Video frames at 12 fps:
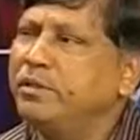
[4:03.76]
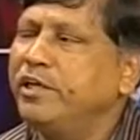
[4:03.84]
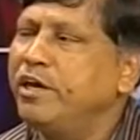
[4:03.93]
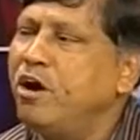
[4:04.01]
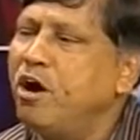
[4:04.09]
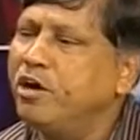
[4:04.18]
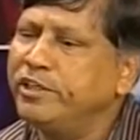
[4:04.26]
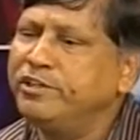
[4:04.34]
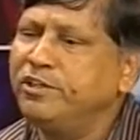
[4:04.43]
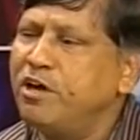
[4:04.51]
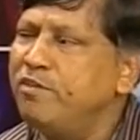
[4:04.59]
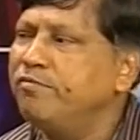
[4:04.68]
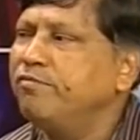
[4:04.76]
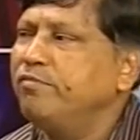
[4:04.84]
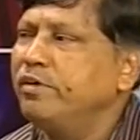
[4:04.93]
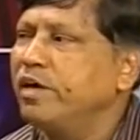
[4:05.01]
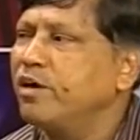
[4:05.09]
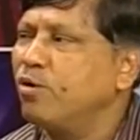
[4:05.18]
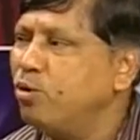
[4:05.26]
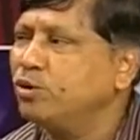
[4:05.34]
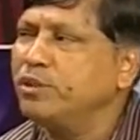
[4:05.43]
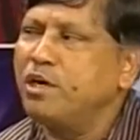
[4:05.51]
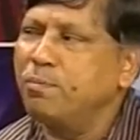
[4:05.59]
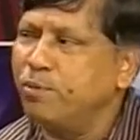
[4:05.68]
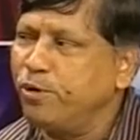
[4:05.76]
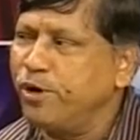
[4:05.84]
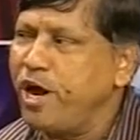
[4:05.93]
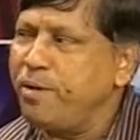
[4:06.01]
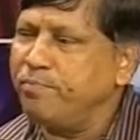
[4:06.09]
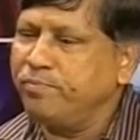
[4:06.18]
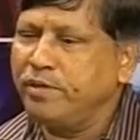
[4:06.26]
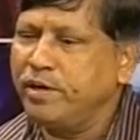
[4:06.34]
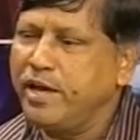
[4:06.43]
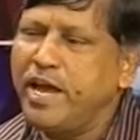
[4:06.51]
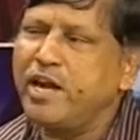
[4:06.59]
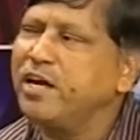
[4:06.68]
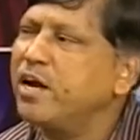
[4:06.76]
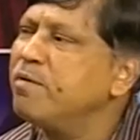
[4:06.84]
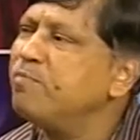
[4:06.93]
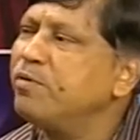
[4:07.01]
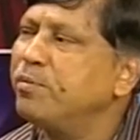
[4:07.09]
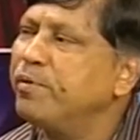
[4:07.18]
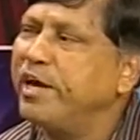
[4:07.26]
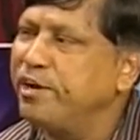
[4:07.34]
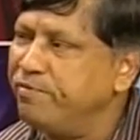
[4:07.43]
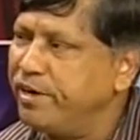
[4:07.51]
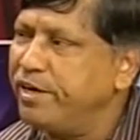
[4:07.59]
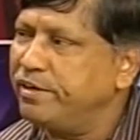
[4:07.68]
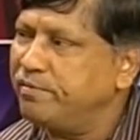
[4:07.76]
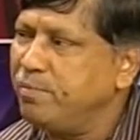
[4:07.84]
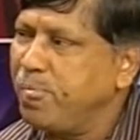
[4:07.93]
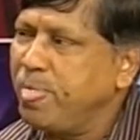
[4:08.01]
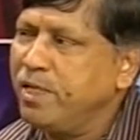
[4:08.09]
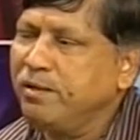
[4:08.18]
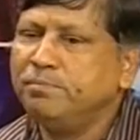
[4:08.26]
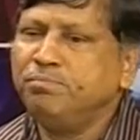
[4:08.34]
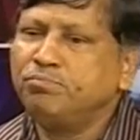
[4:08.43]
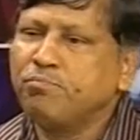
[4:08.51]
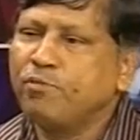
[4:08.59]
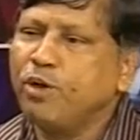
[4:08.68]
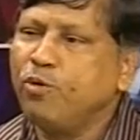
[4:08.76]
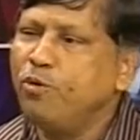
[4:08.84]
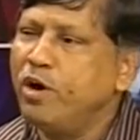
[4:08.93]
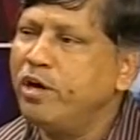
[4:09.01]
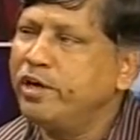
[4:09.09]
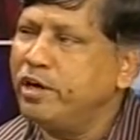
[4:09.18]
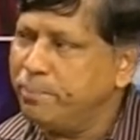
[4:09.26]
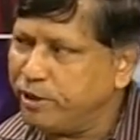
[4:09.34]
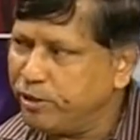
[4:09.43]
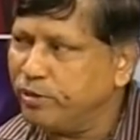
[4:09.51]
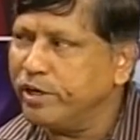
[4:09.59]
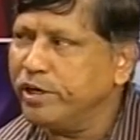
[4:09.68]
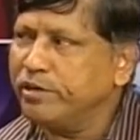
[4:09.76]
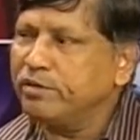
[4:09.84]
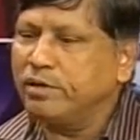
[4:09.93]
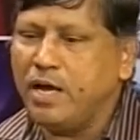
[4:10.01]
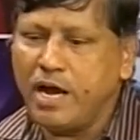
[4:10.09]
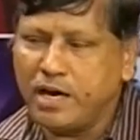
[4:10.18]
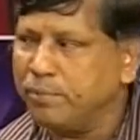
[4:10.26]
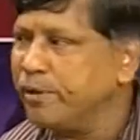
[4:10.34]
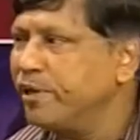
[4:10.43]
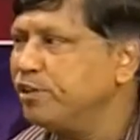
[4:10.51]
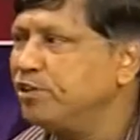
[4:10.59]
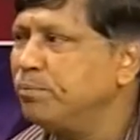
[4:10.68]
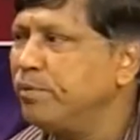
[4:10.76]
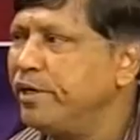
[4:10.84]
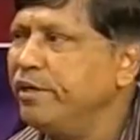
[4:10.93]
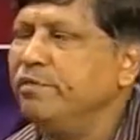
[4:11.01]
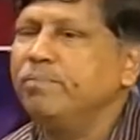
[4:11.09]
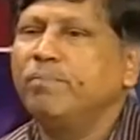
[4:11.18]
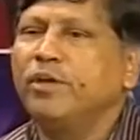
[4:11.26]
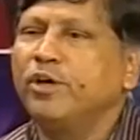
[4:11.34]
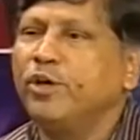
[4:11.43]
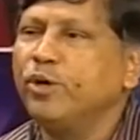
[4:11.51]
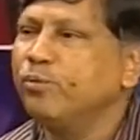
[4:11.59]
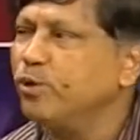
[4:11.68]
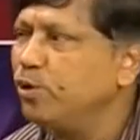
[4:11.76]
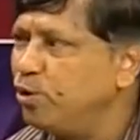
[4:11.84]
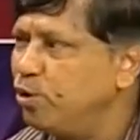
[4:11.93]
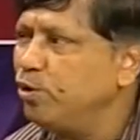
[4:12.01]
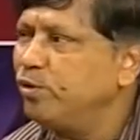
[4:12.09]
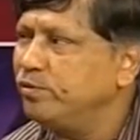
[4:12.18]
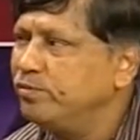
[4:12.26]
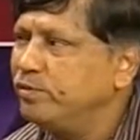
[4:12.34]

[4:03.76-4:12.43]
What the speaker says: the origin of a course or a program can come from anywhere. You are in a particular academic discipline, you would know